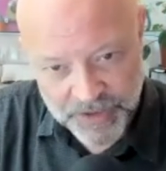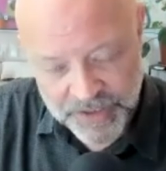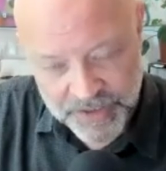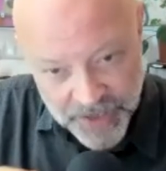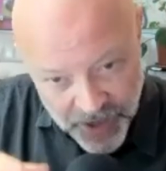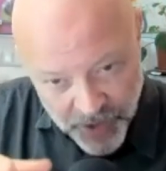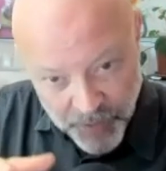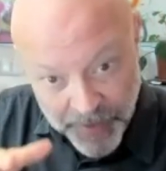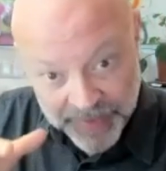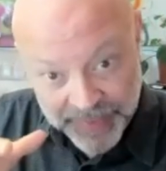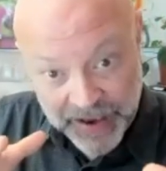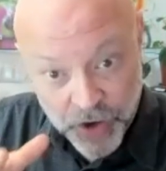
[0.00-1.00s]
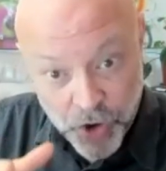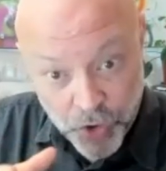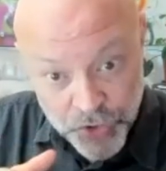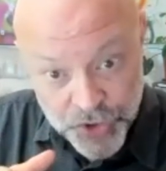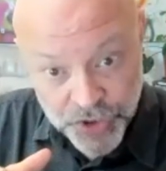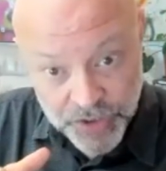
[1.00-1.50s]
us, and you make that
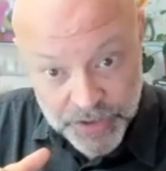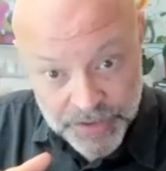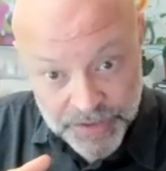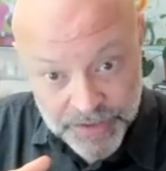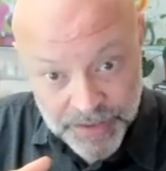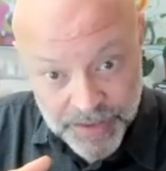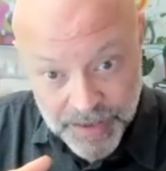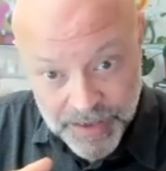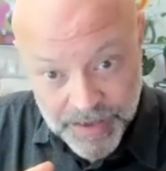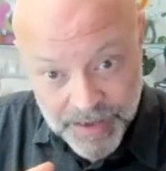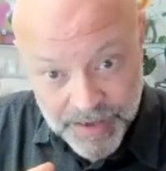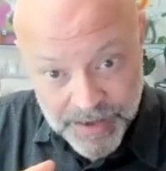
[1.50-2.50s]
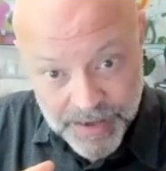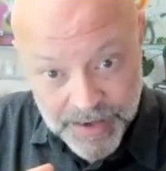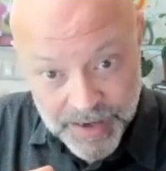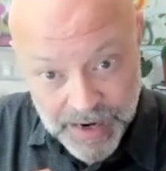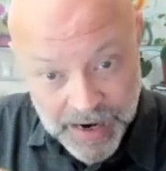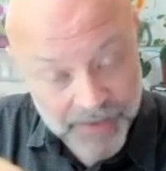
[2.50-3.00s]
conscious,
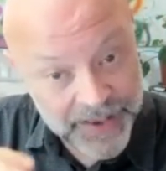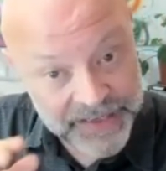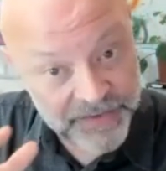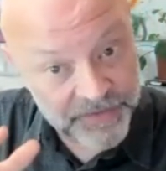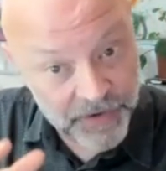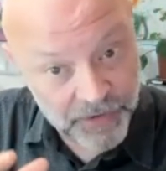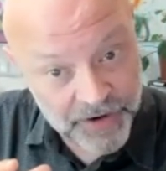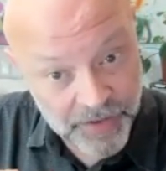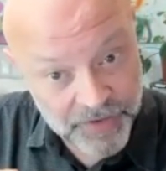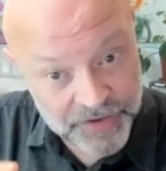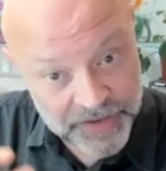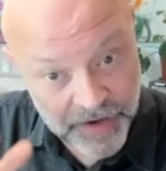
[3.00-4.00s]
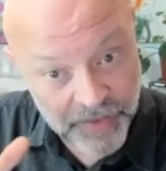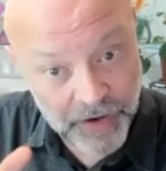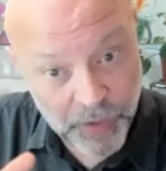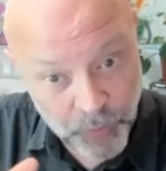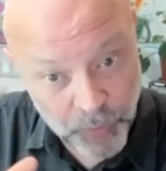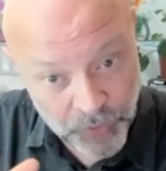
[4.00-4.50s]
and that's a very that's another
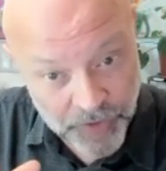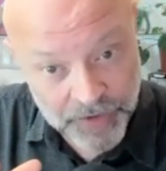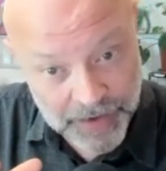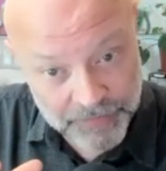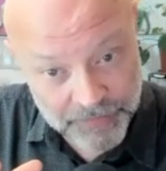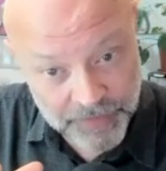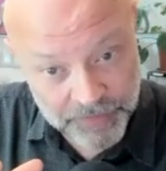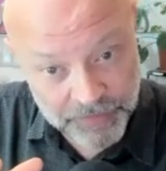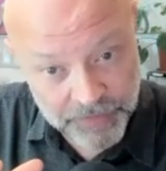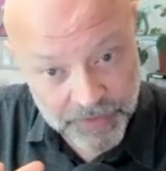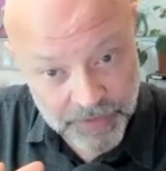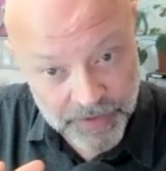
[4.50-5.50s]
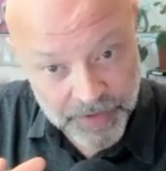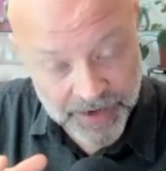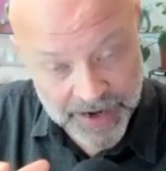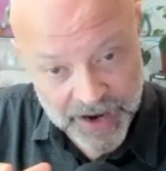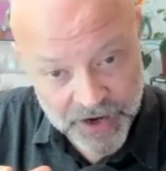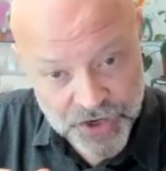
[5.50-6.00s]
whole another level of
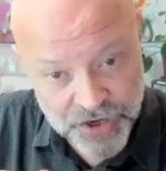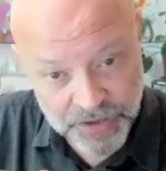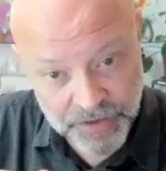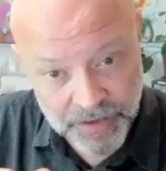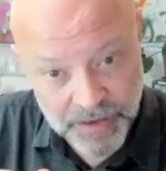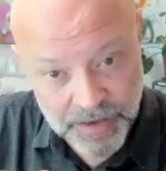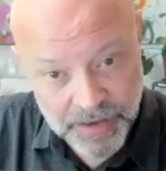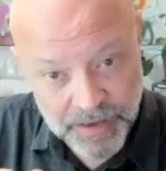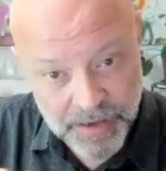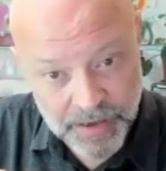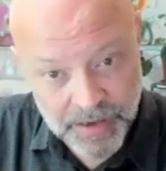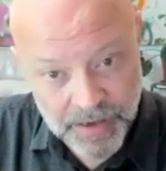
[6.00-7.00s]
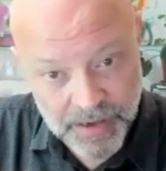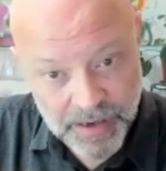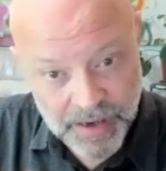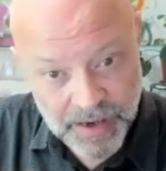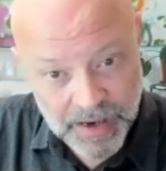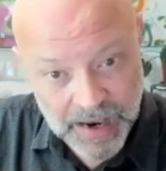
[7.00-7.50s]
connection.
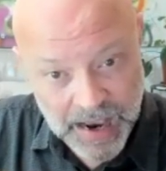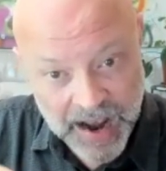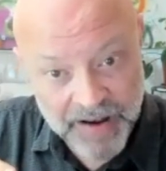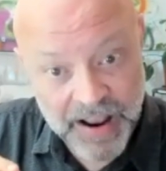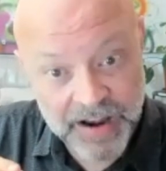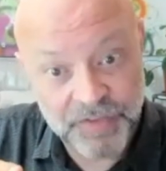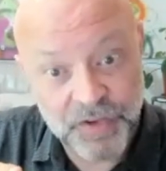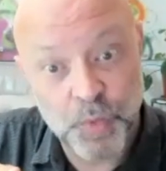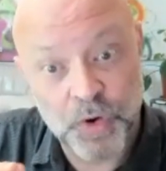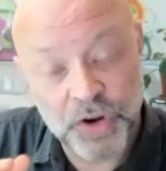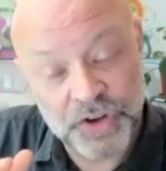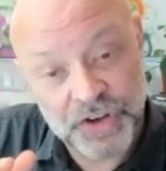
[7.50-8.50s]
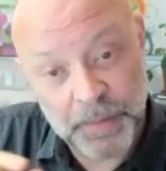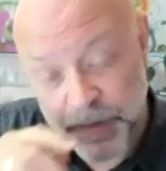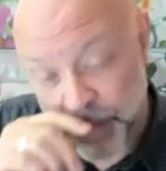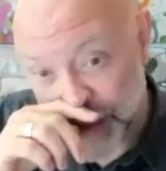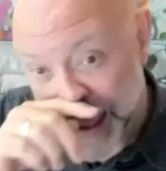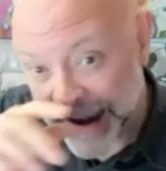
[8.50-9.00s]
And then if you want to
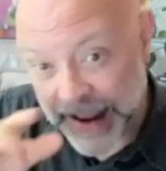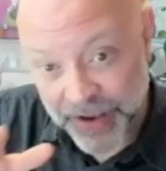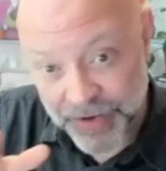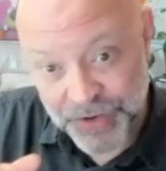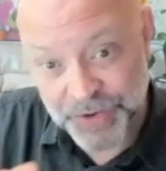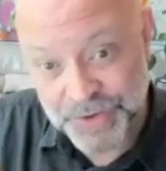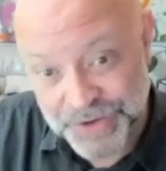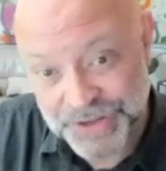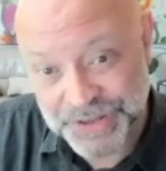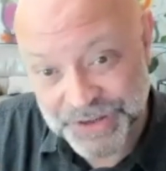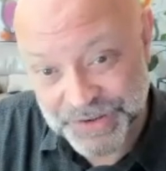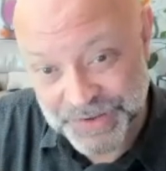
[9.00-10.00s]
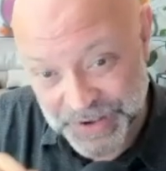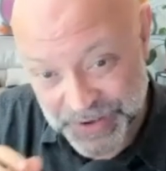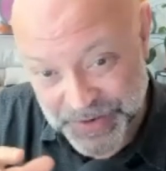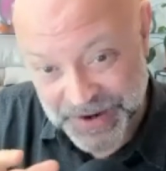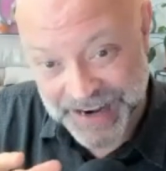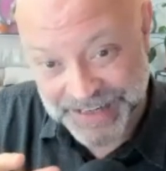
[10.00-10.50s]
deepen that out, you can just you
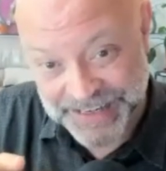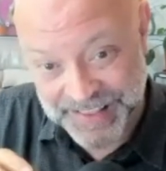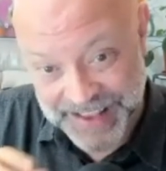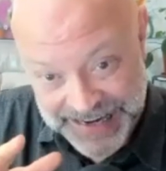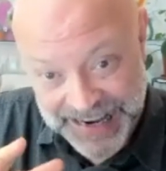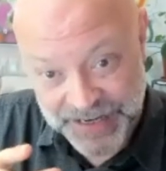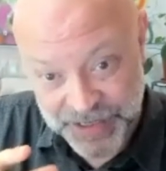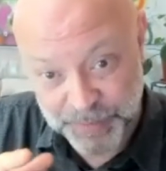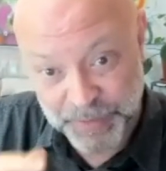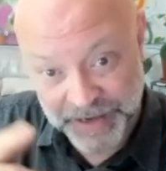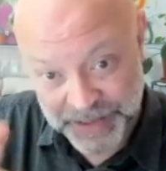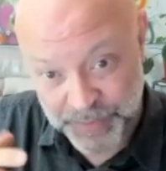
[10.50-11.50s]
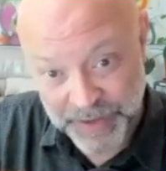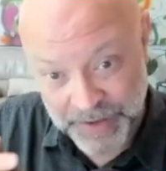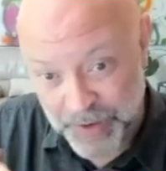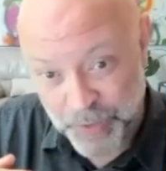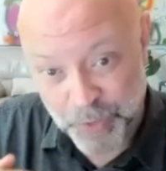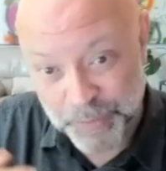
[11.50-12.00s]
can actually then get to the place we
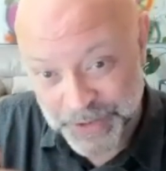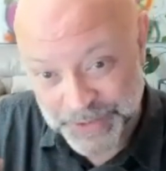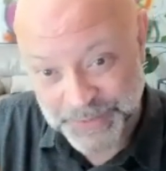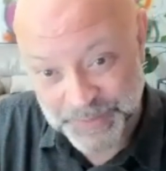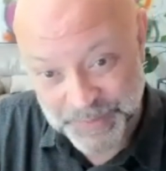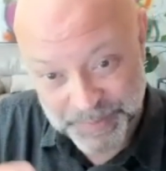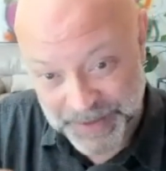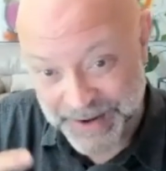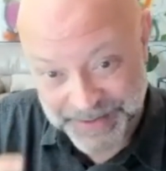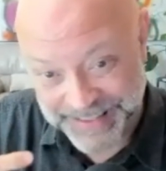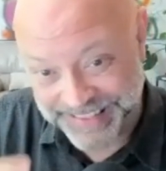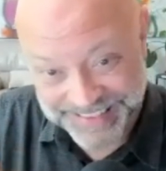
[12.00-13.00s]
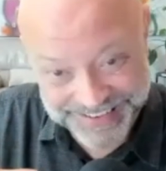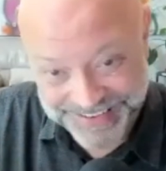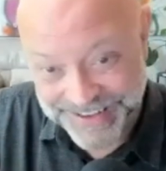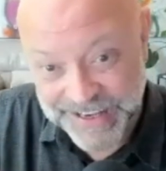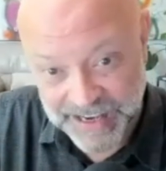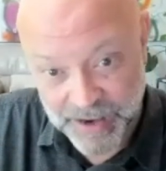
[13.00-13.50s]
almost played with
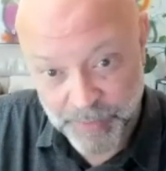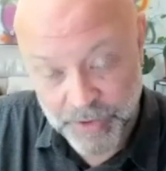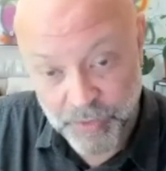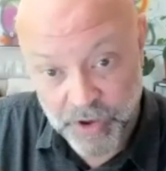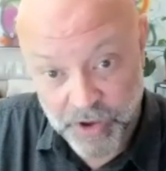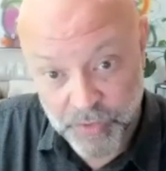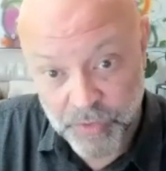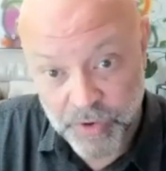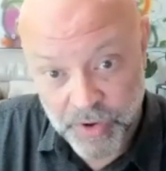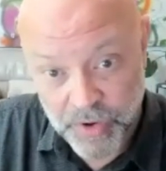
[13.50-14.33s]
earlier, where you go,